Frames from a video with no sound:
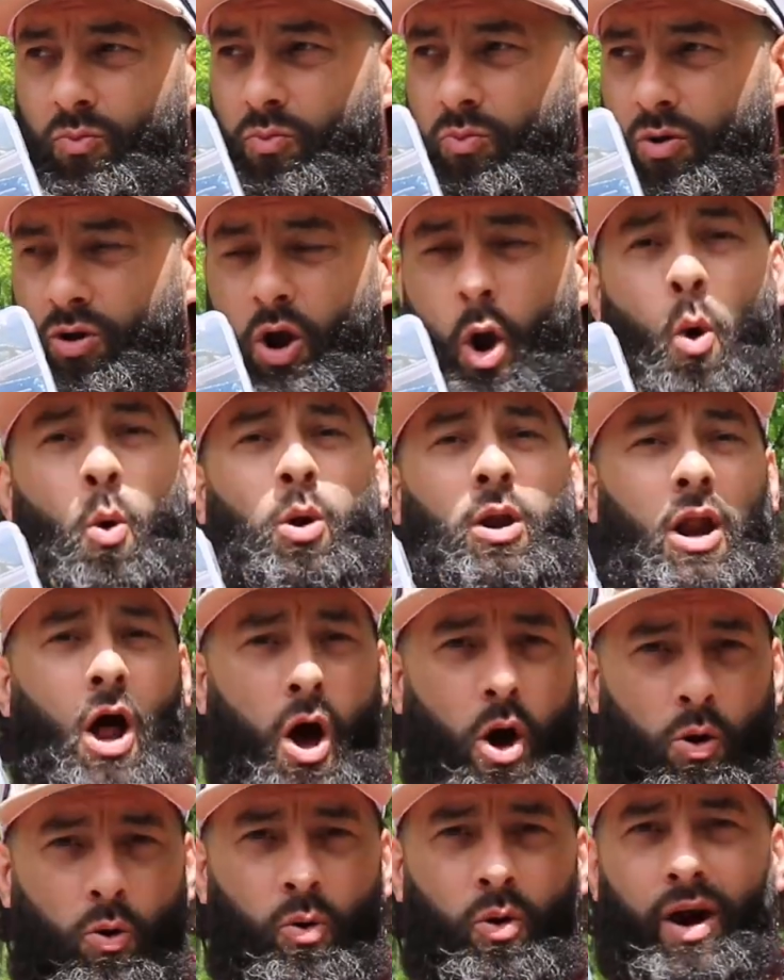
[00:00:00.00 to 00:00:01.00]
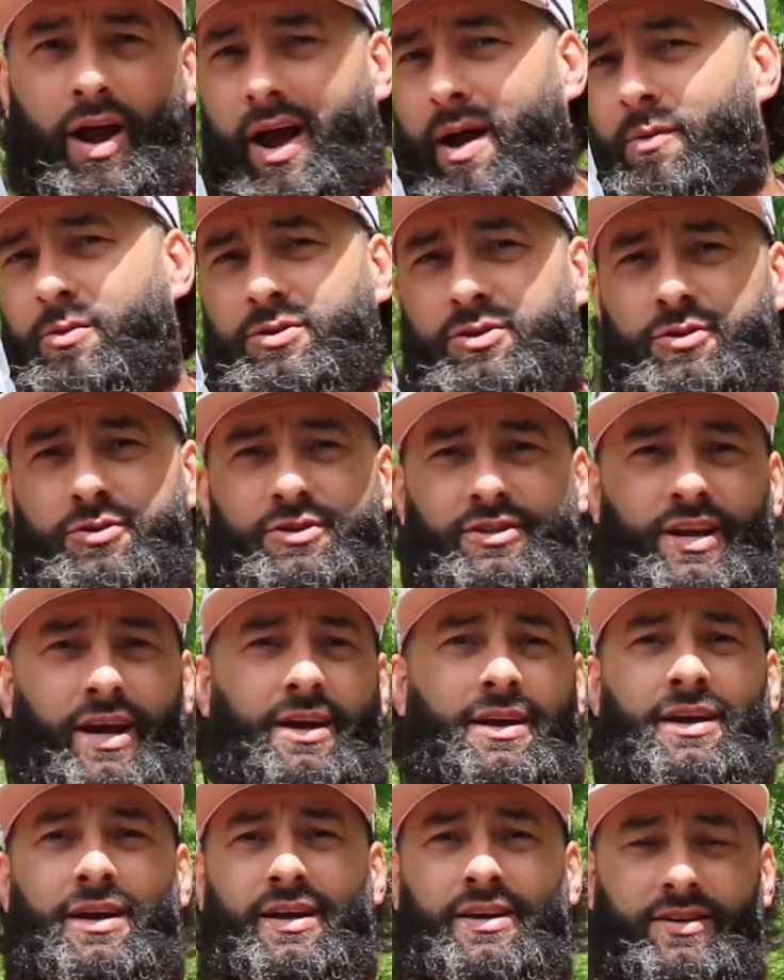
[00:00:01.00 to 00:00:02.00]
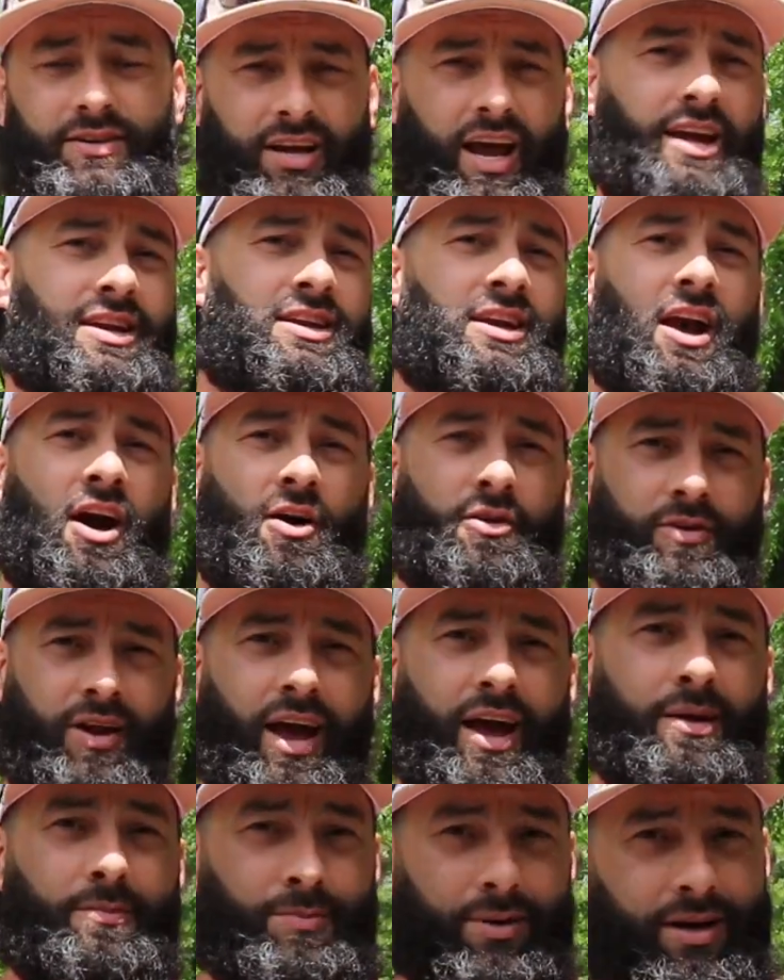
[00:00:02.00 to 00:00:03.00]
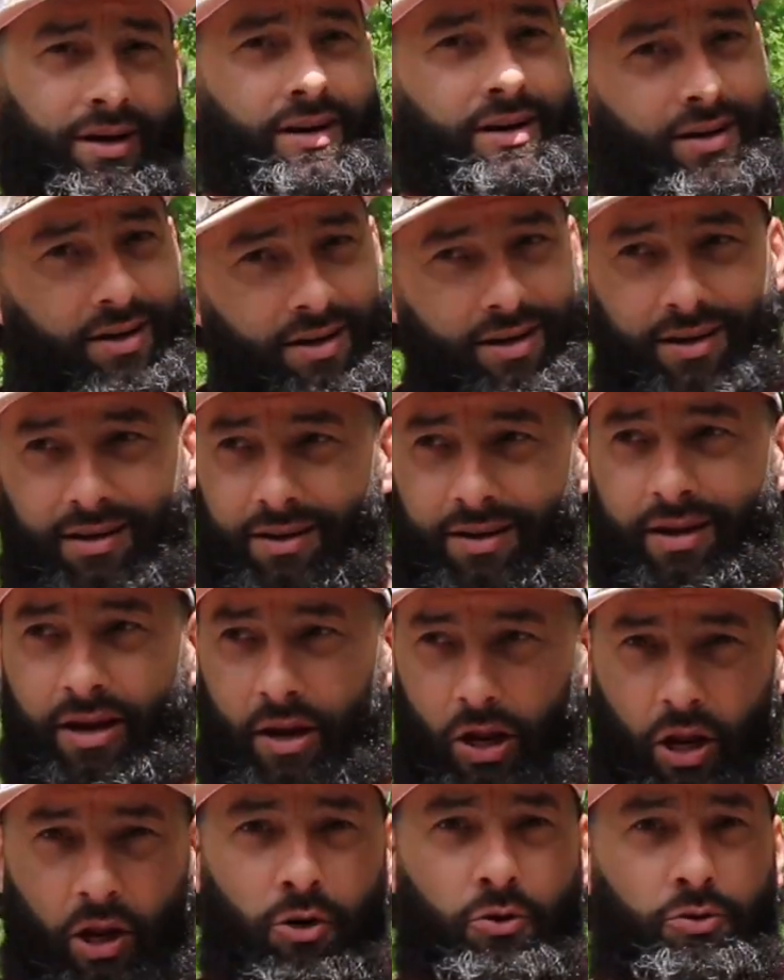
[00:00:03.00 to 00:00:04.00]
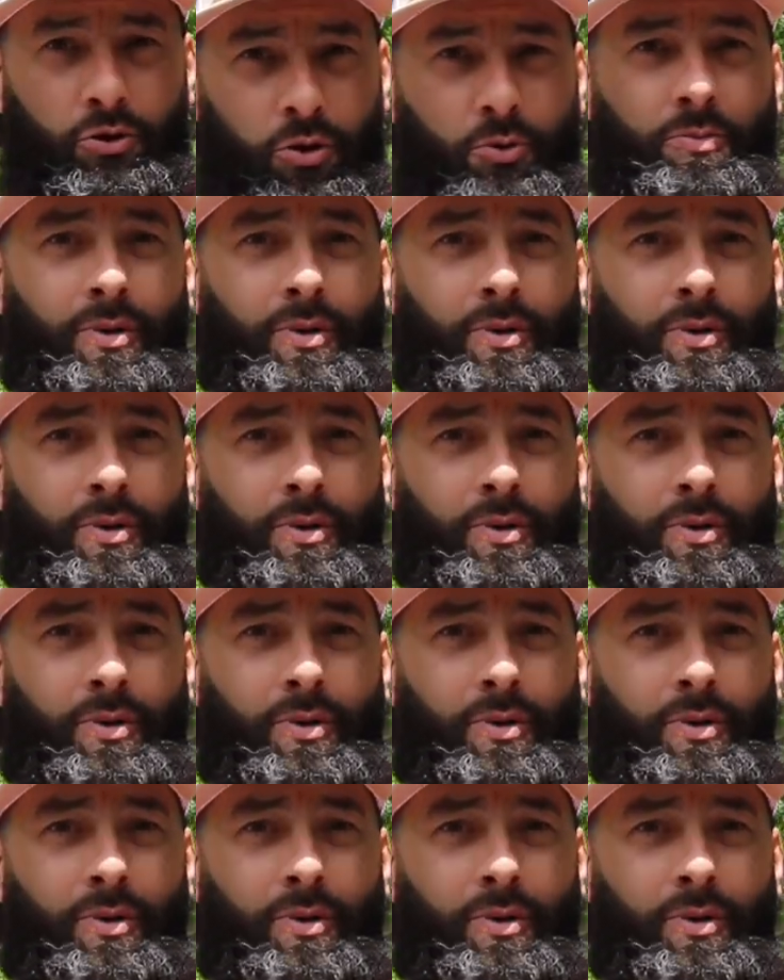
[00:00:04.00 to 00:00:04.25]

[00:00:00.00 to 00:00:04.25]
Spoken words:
go a long way. I was going to say take you all day, but it'll do